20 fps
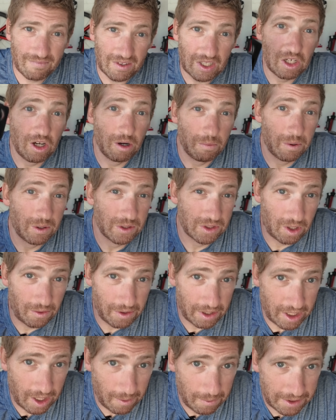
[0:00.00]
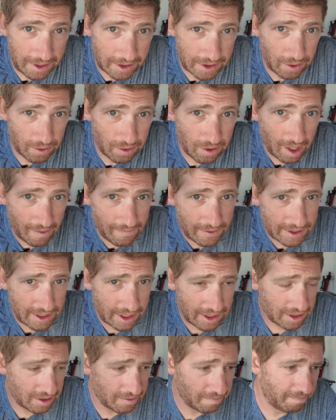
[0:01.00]
The is already done with this whole
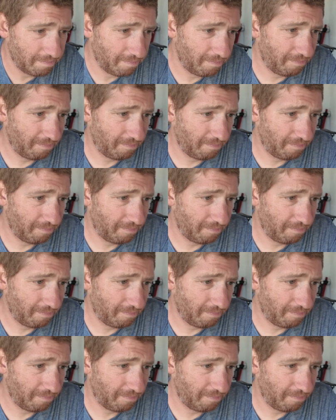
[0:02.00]
conversation.